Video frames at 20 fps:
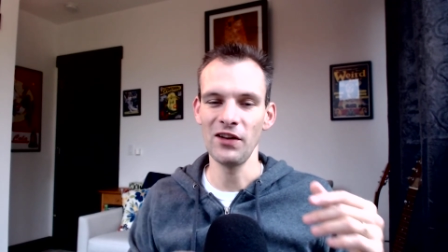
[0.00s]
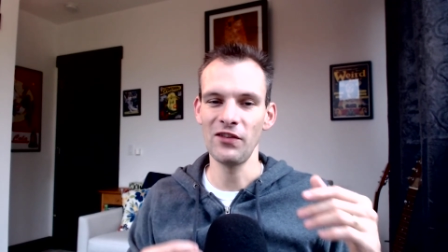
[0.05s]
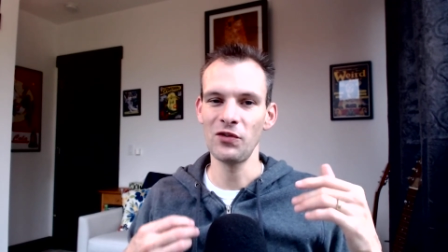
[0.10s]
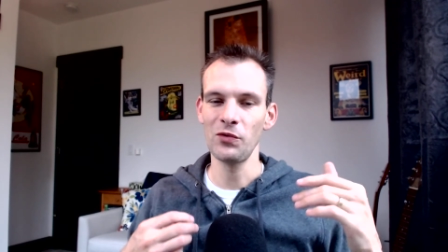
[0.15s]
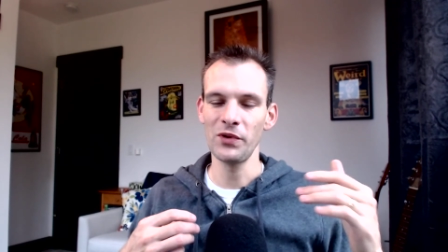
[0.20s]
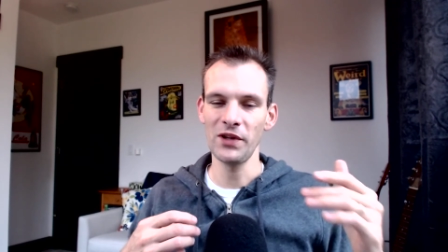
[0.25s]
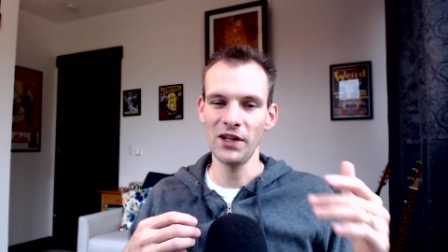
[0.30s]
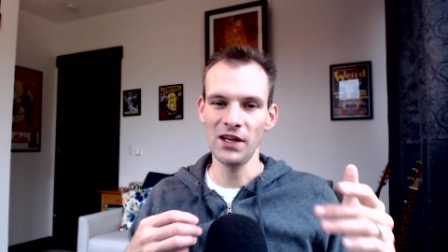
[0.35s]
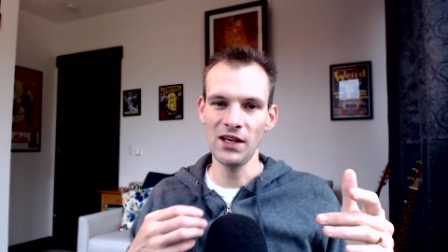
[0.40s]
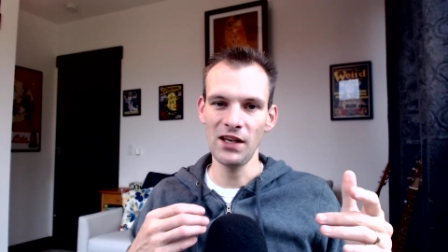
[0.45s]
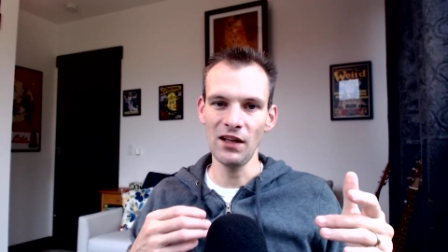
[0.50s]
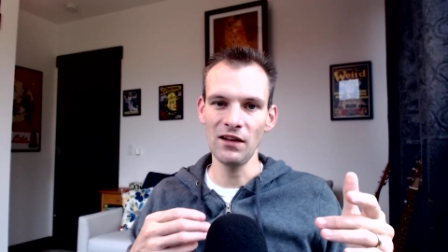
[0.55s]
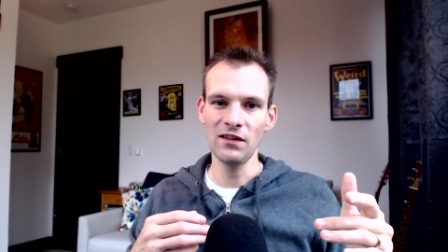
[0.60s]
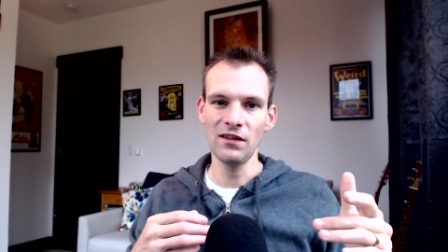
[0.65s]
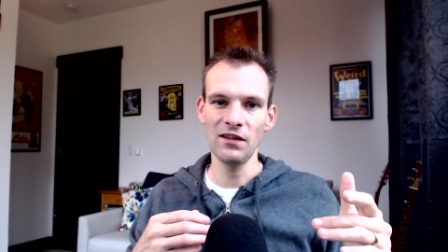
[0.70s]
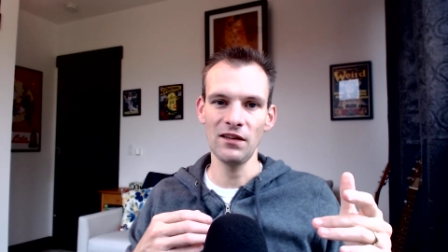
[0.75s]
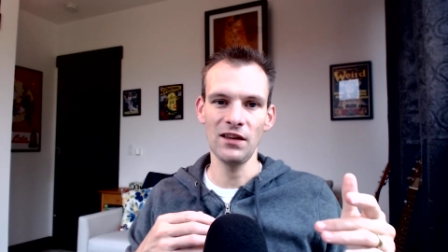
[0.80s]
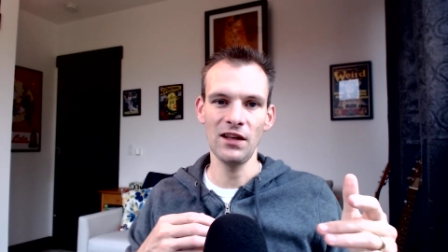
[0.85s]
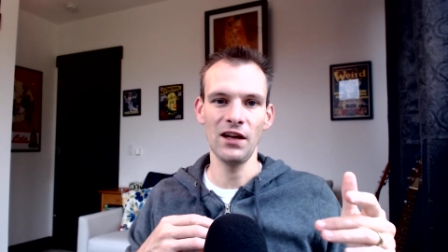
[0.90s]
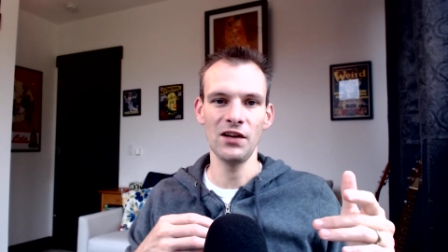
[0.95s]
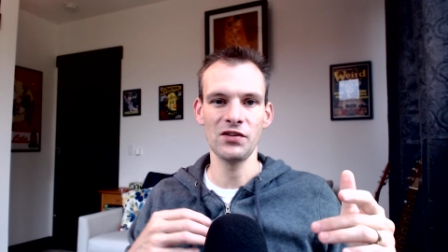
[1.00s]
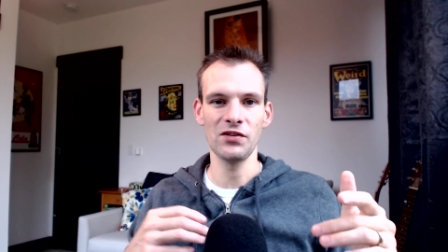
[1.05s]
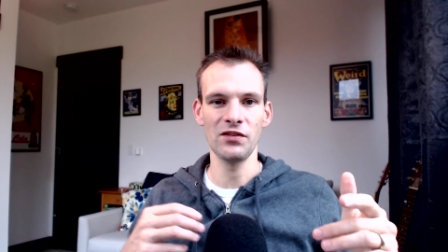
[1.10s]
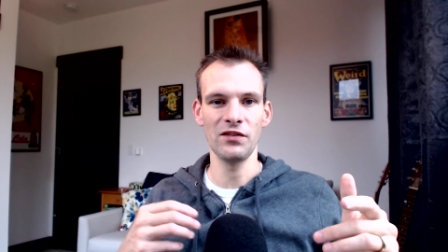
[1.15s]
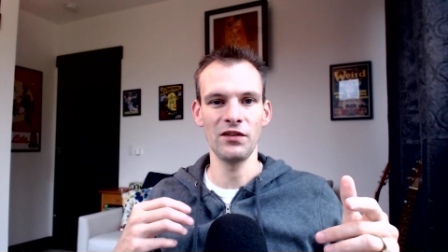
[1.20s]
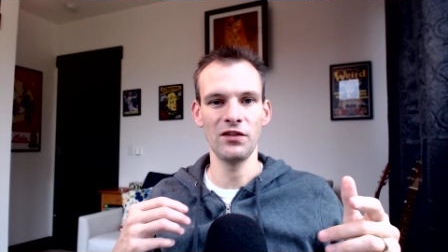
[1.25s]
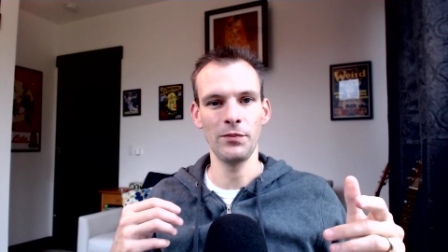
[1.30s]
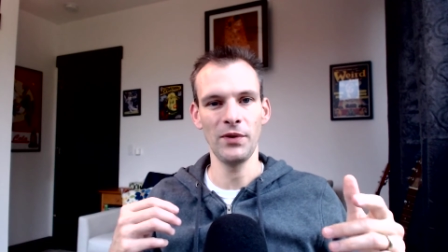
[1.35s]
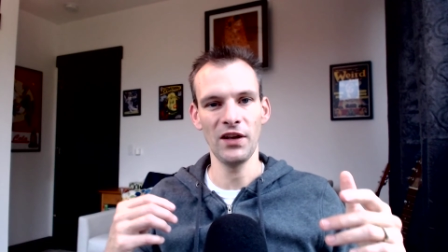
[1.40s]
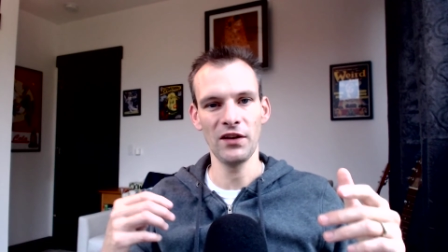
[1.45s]
So when they get to the edge of
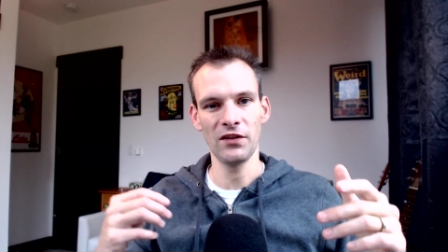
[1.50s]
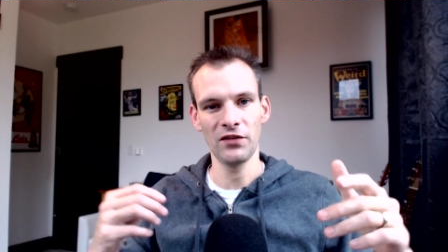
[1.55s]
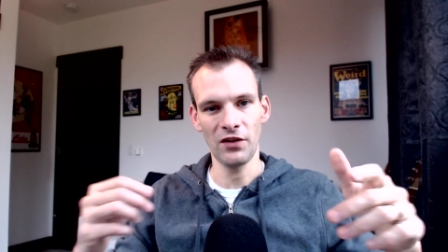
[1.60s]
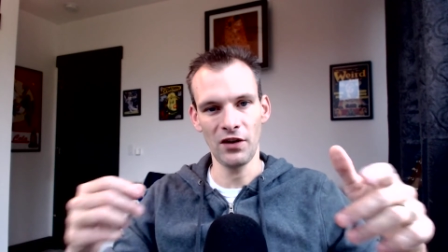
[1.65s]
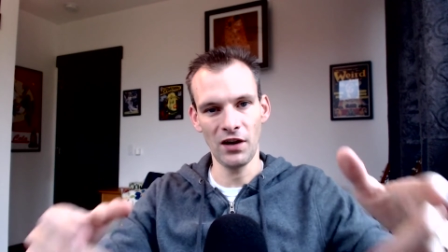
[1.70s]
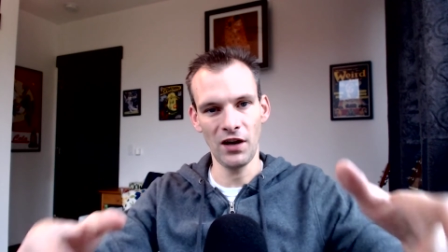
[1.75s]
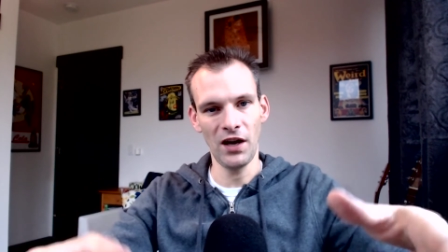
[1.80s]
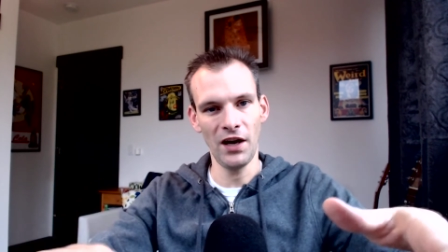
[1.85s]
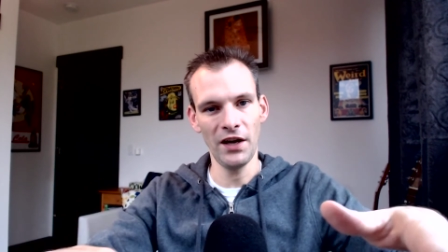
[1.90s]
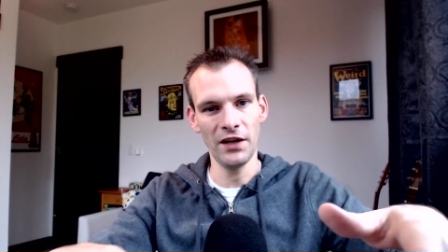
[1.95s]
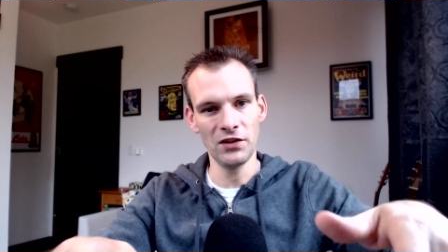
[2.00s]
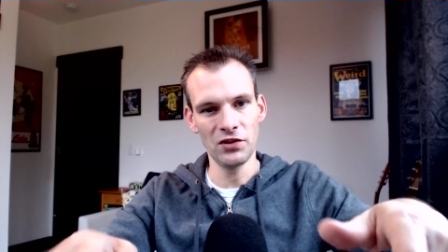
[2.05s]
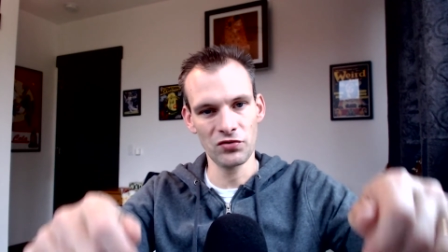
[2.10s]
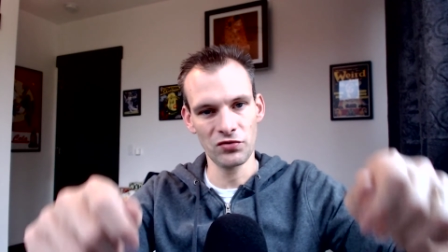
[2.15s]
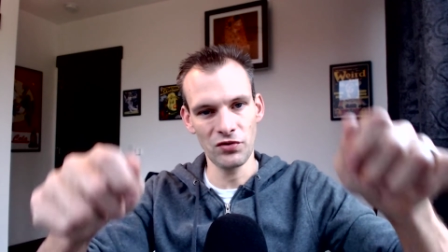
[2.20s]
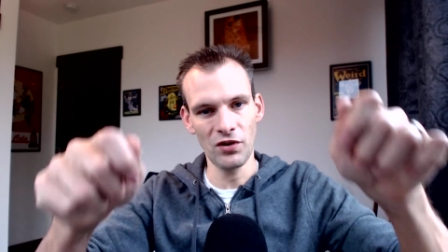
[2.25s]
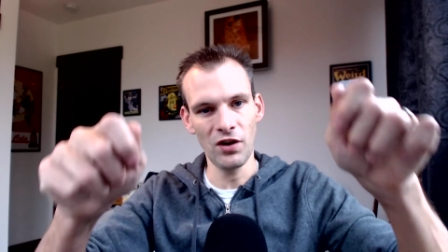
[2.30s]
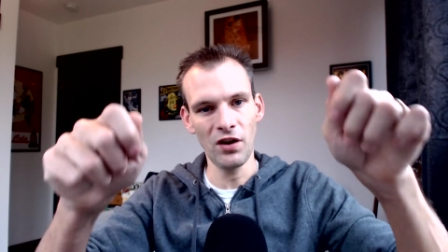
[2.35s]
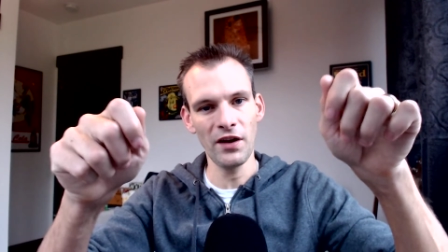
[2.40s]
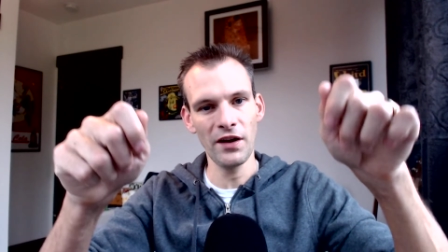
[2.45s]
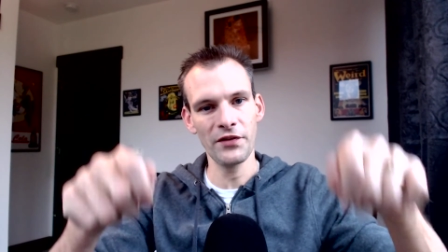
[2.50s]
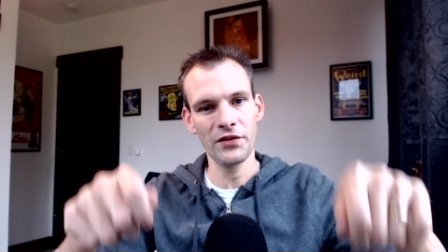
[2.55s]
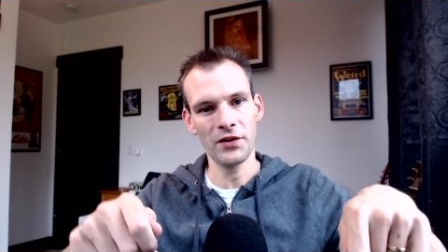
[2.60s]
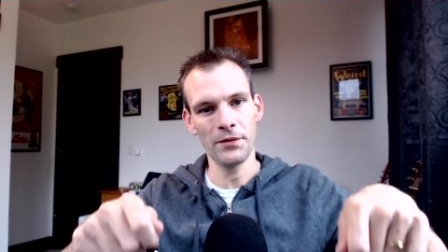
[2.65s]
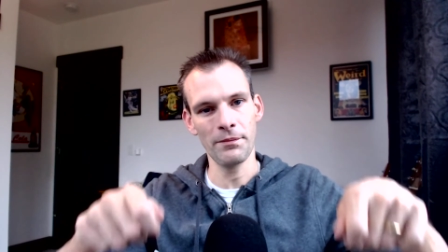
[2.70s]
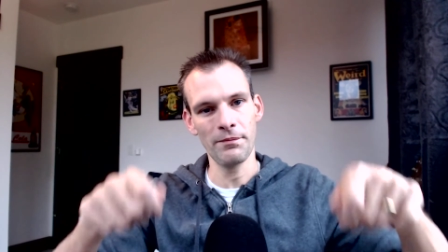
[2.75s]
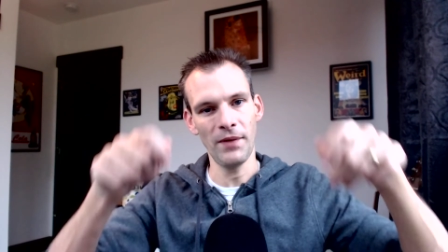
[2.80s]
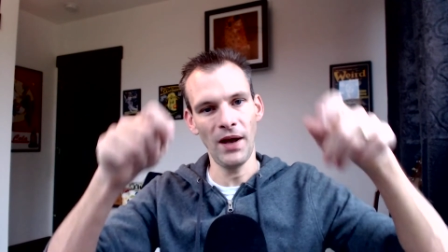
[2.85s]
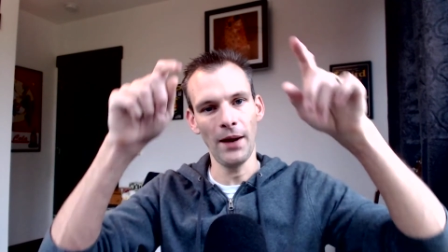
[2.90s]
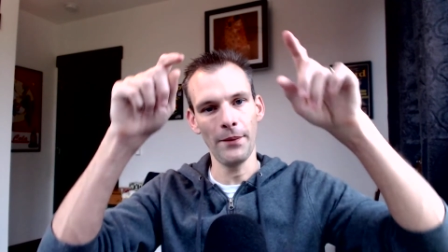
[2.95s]
this bazaar, I draw out the
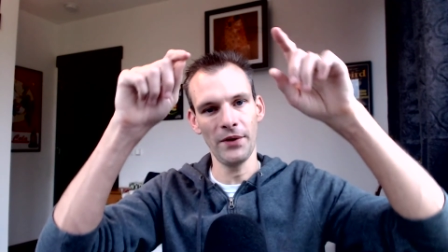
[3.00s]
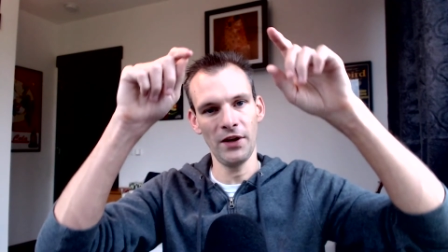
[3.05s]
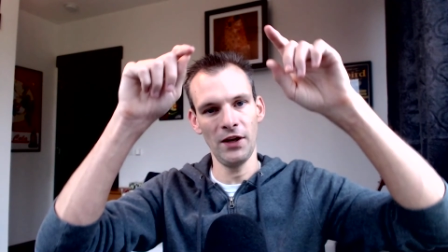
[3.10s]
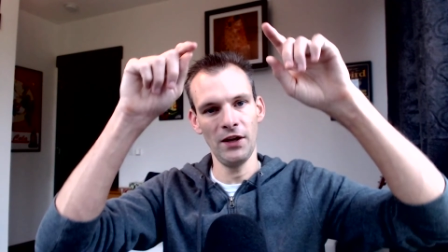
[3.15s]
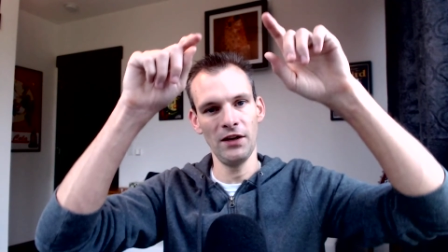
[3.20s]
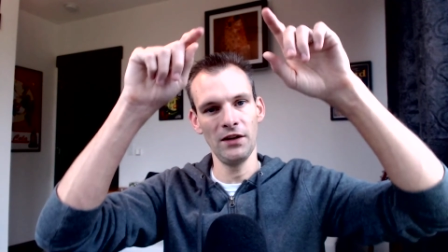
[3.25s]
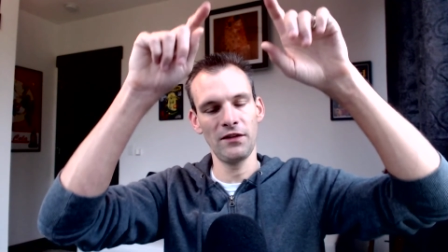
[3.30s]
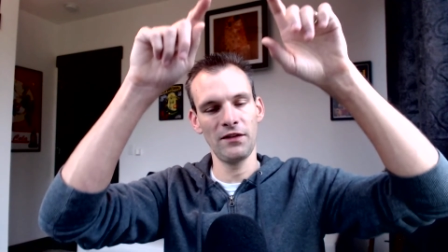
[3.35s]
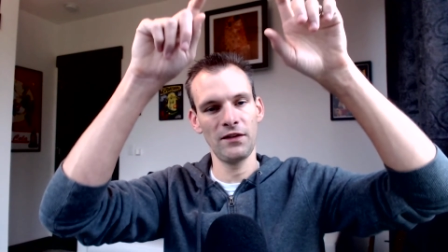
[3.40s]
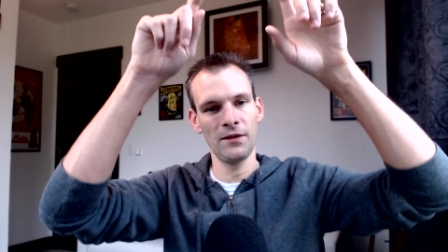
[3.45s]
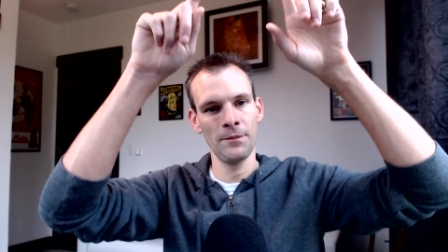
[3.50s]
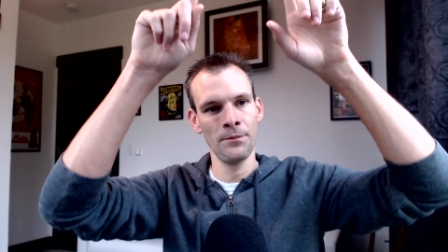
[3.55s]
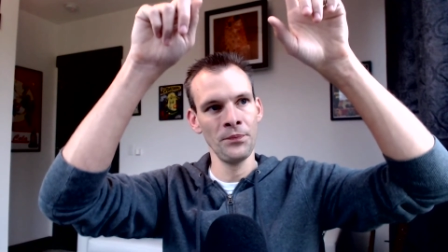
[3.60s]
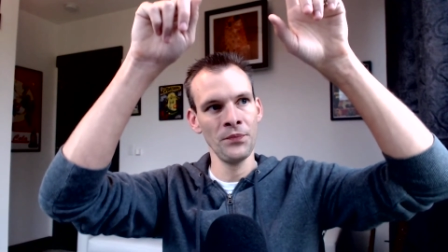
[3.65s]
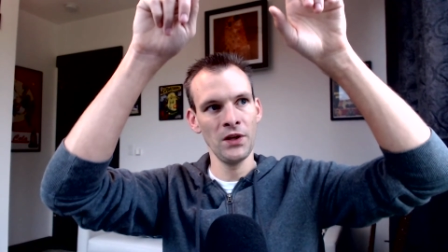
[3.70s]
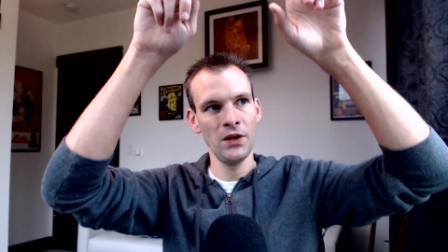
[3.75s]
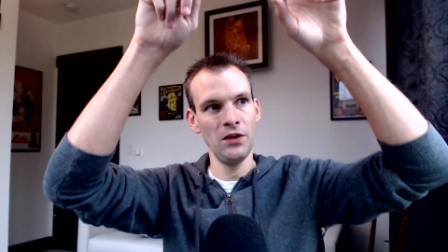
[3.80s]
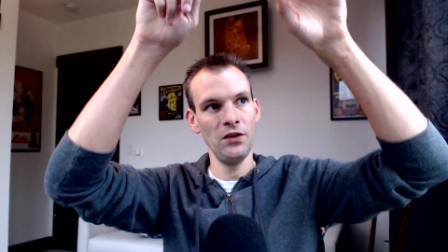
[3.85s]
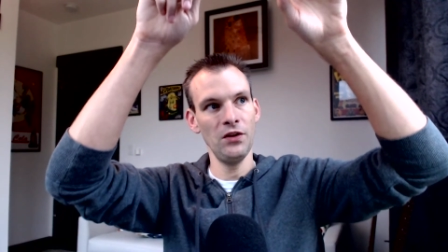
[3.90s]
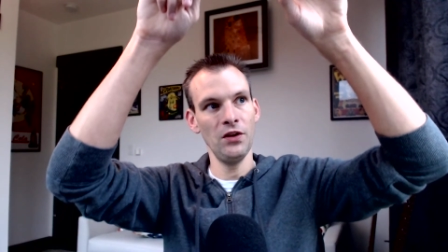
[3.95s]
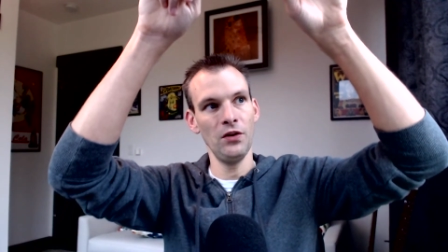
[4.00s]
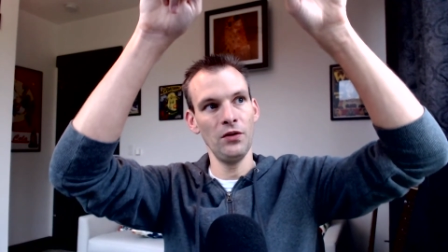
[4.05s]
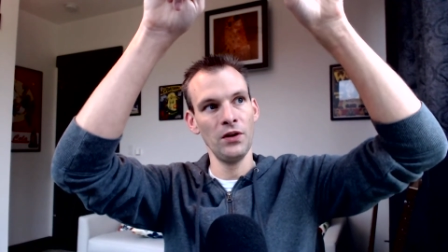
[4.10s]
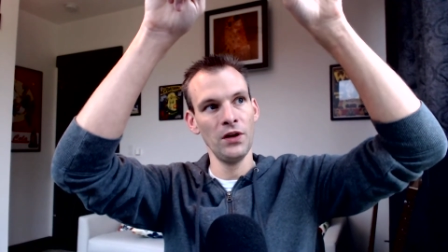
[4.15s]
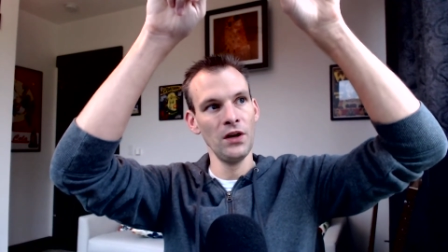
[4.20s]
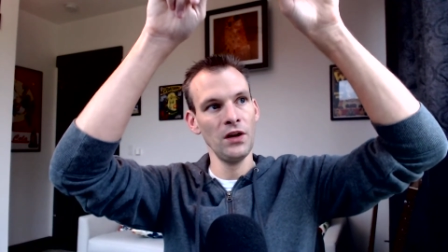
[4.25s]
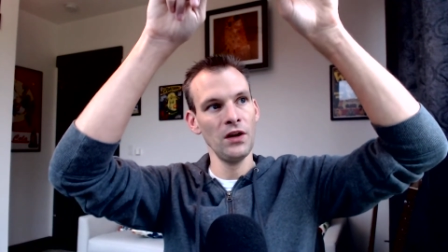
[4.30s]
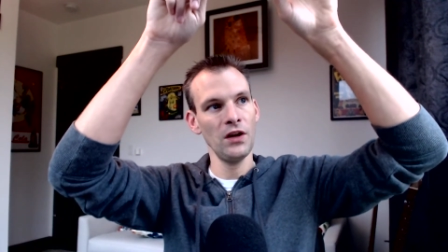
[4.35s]
map and it's, you know,